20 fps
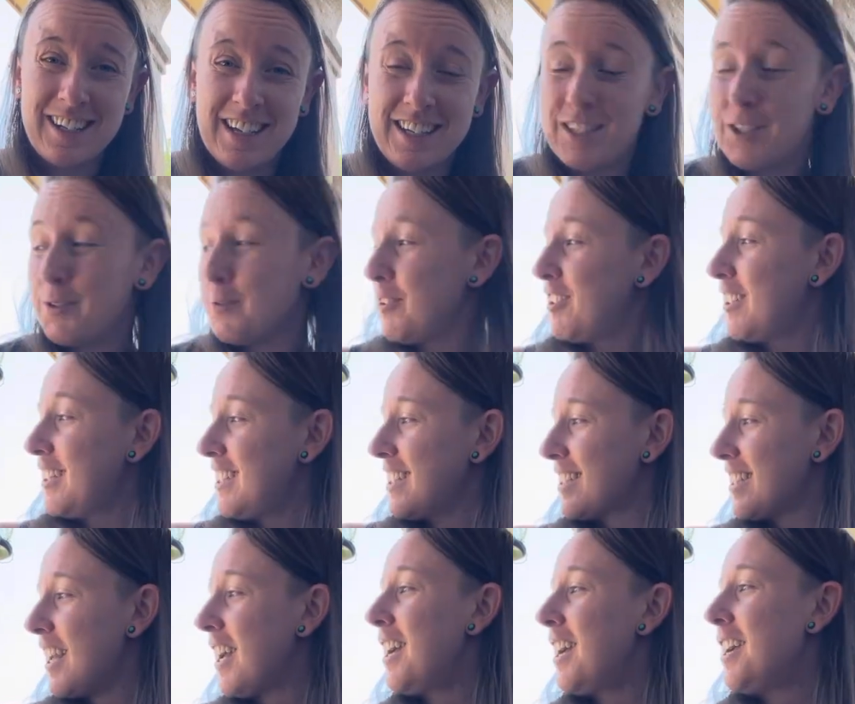That's what it is.
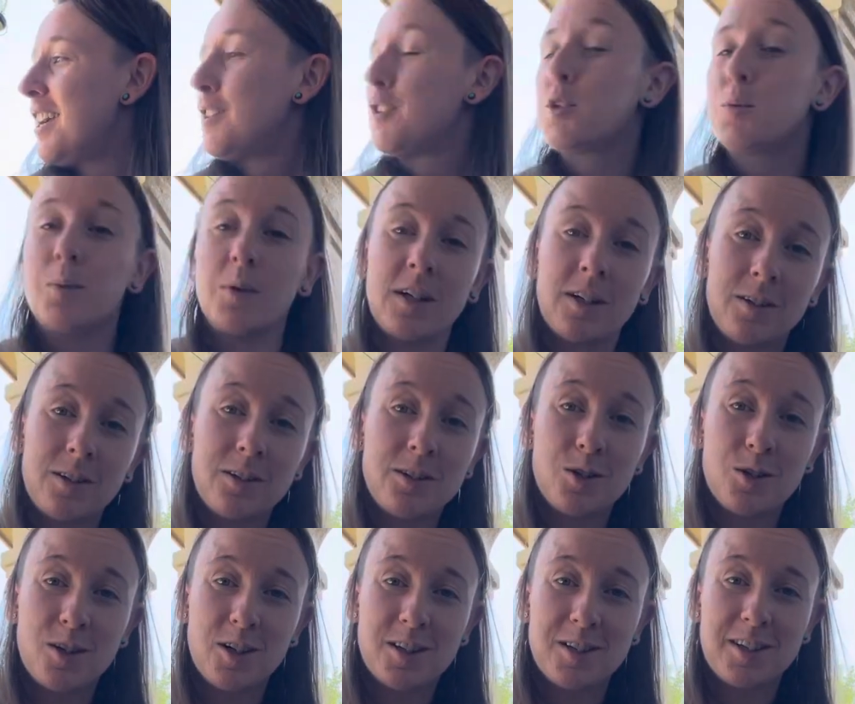
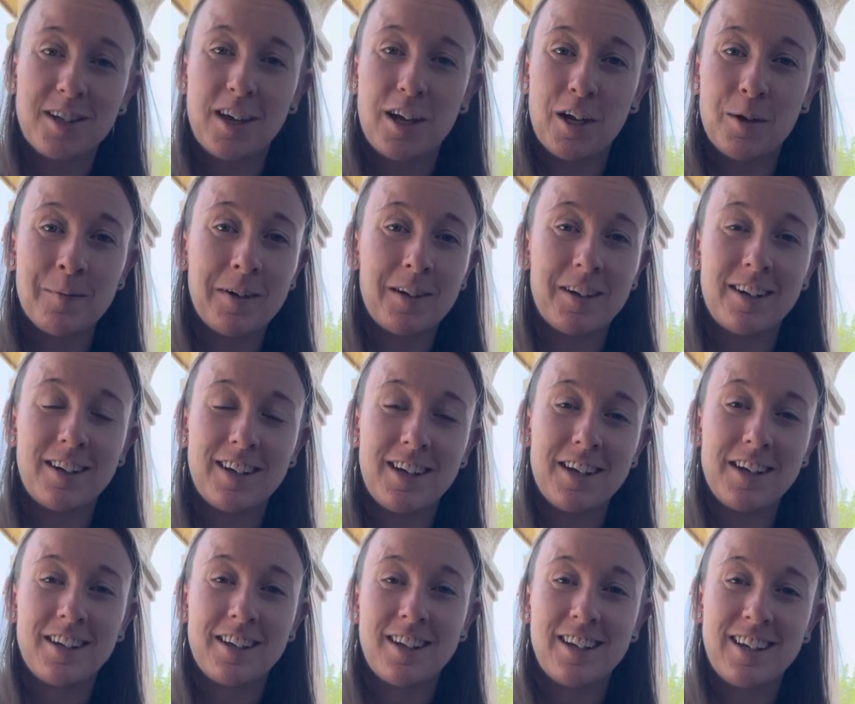Sprinklers just came on,
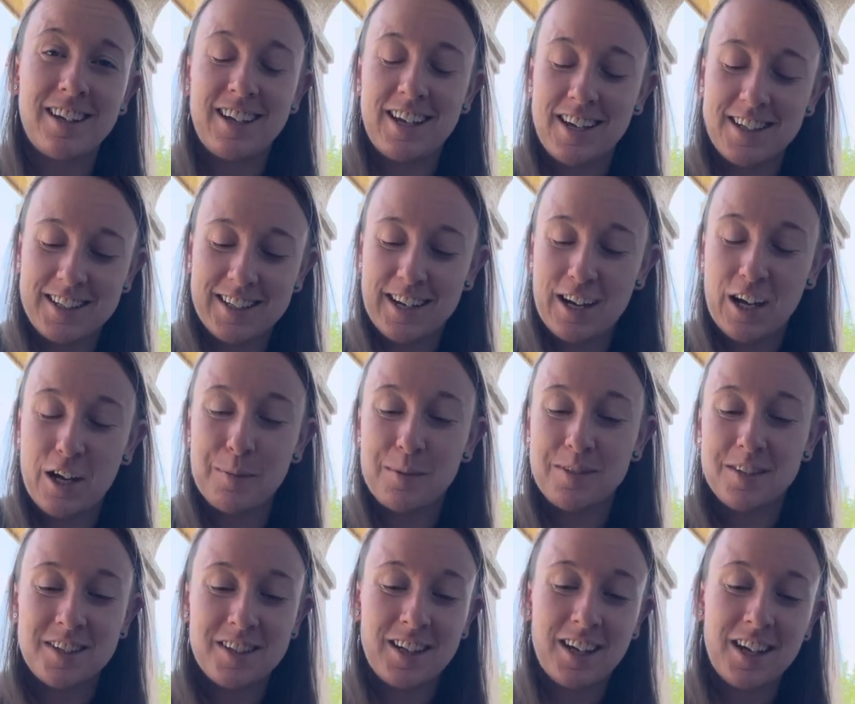as it
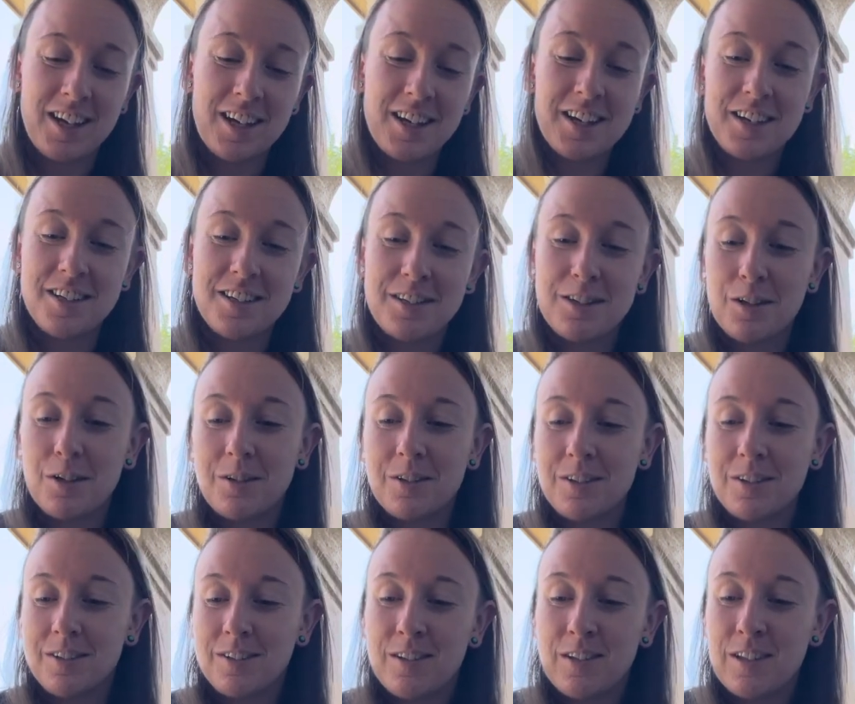happens. So,
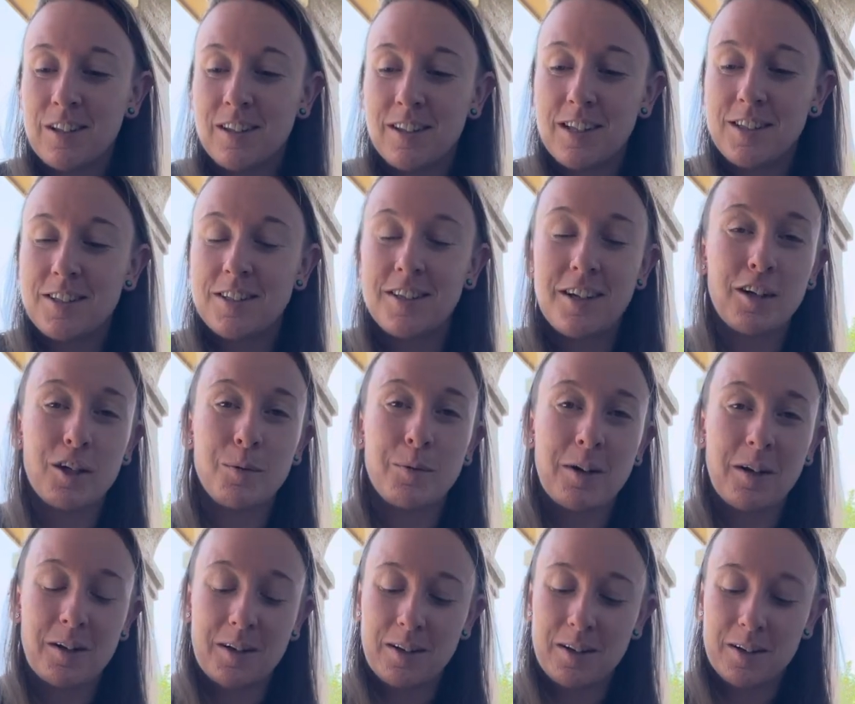let's talk
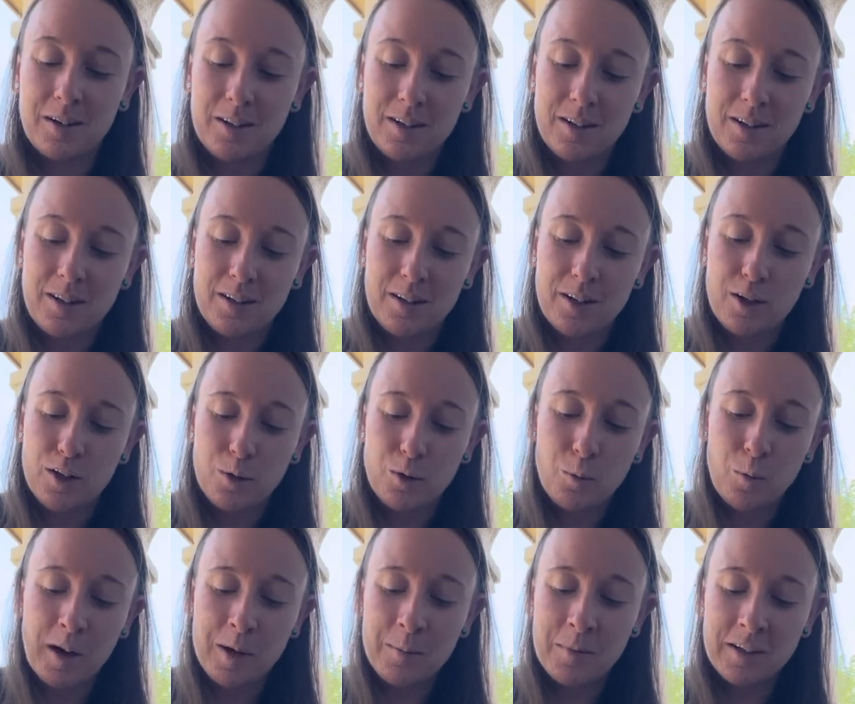about it.
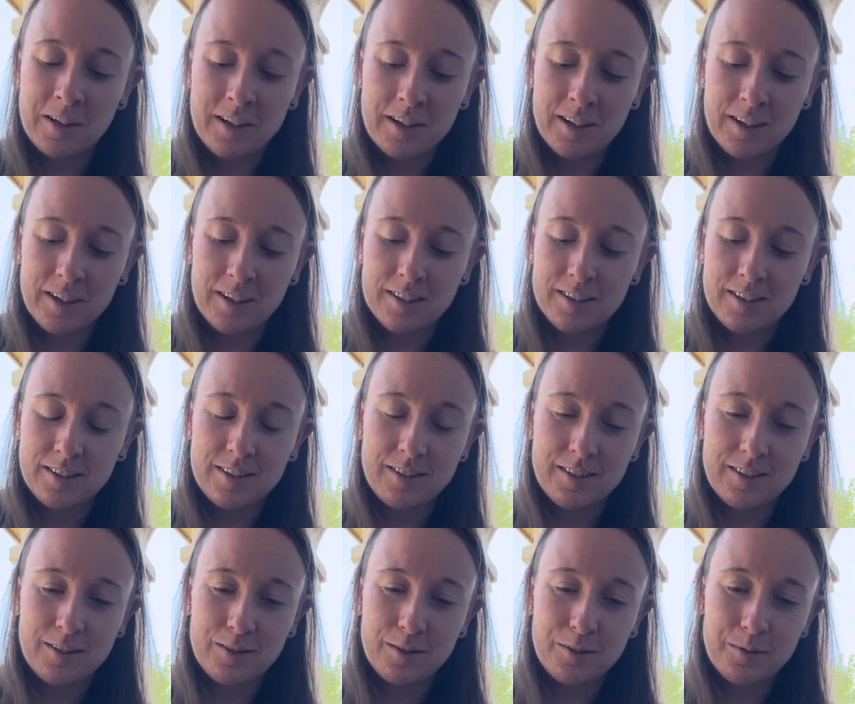Why am I here?
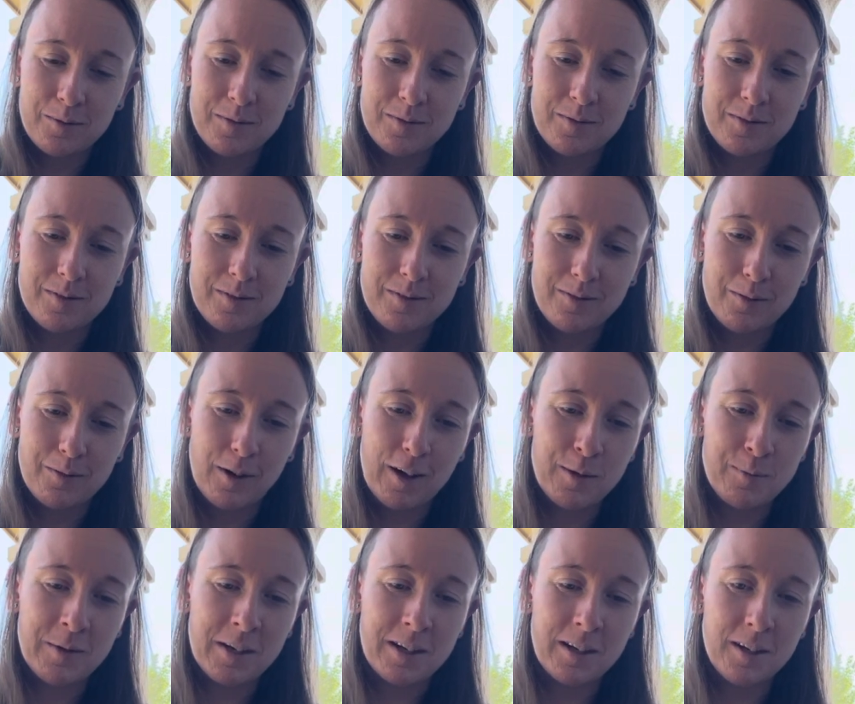Why
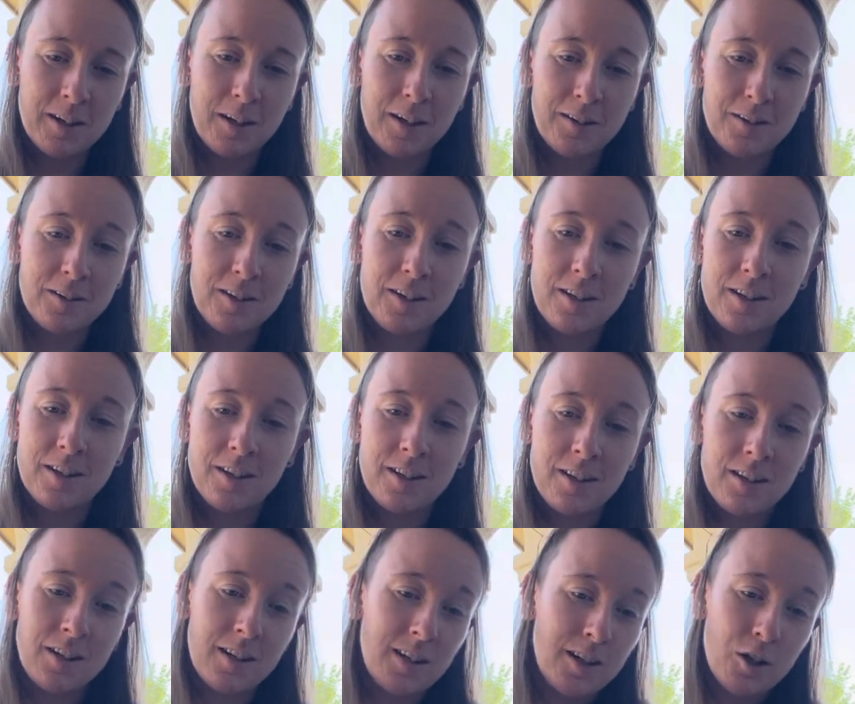am I here? Other than
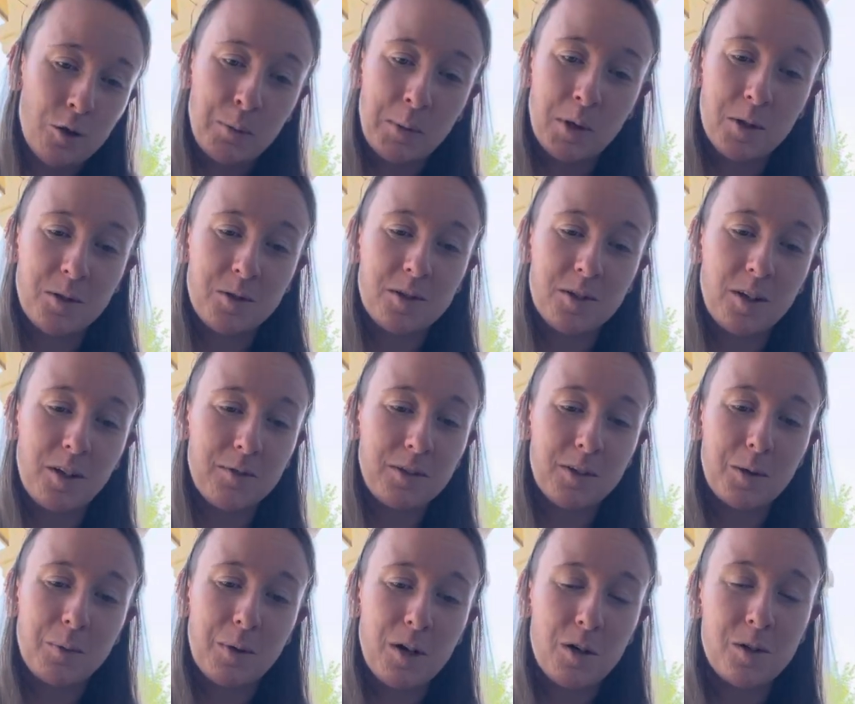pure
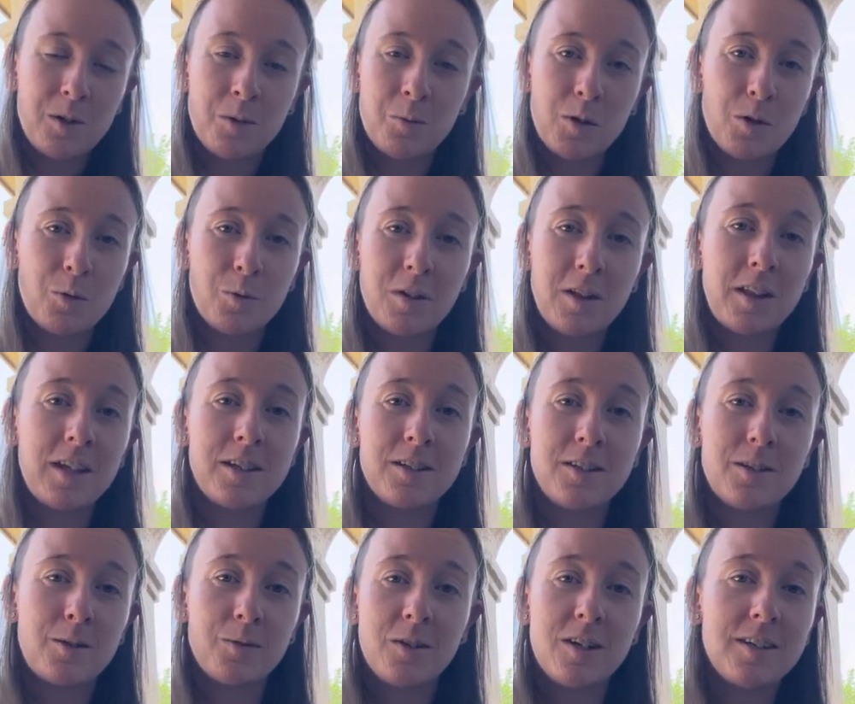self-expression, which really
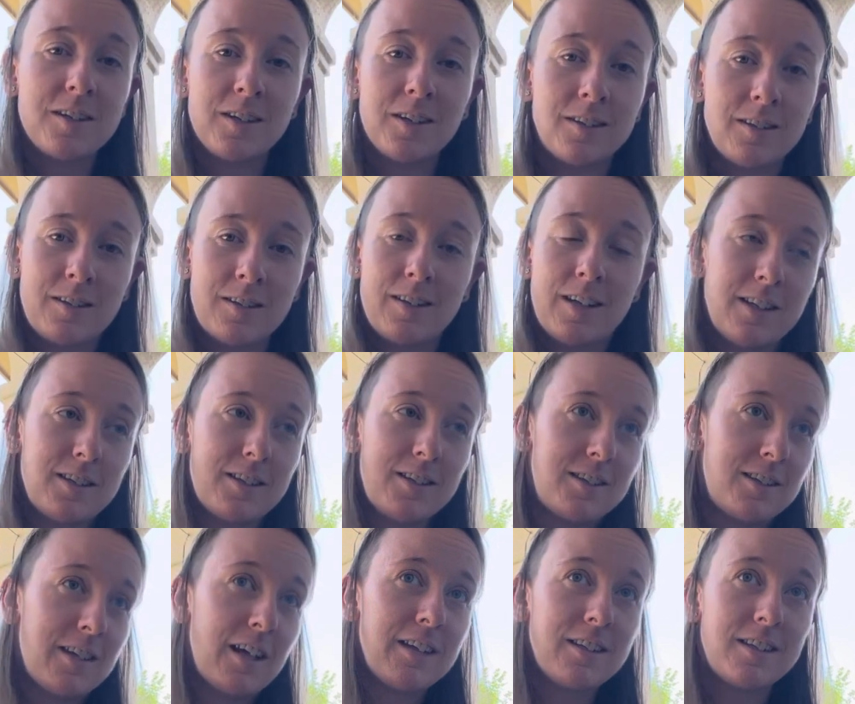is the reason. That's
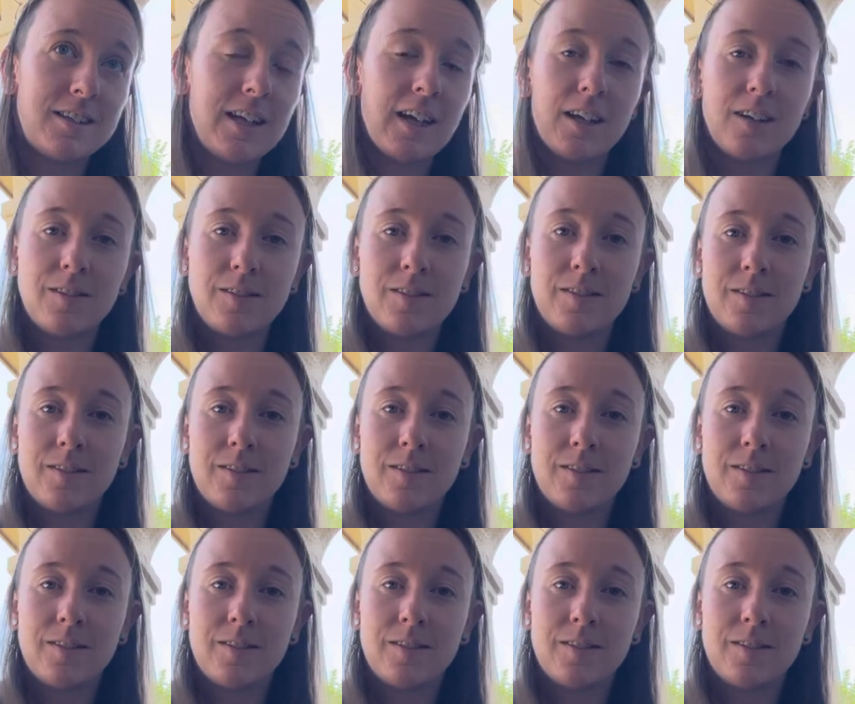that's it.